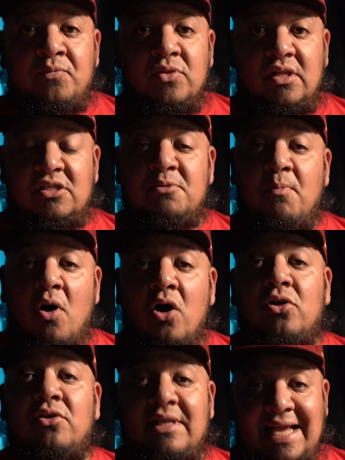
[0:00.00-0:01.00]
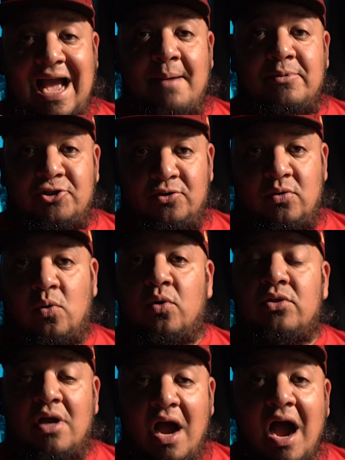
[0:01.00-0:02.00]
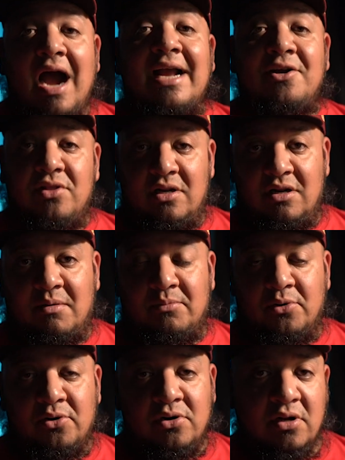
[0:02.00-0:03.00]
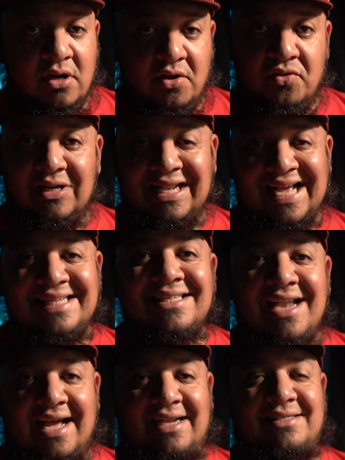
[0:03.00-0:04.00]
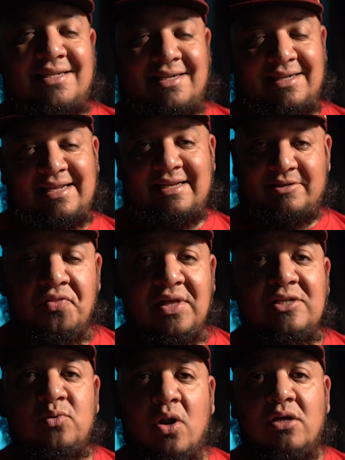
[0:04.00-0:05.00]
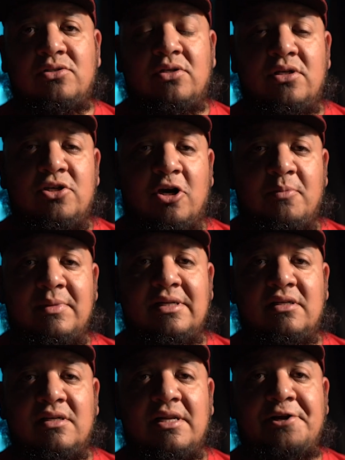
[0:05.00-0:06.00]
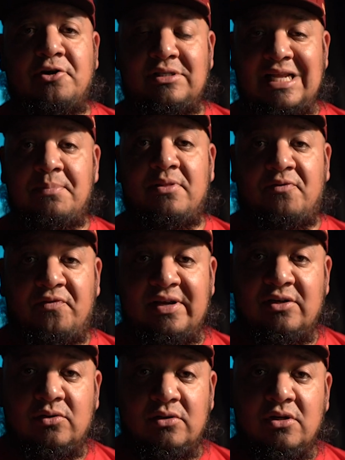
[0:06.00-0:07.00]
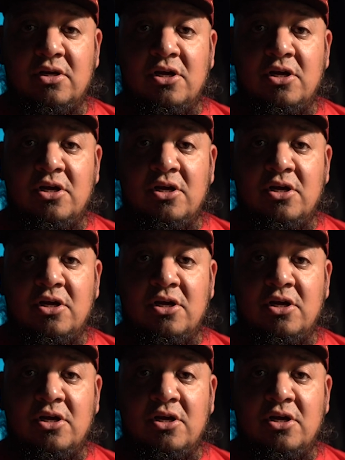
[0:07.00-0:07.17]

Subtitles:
The smaller the aperture or the higher the number, the less light it's going to let in. This will also determine your depth of field.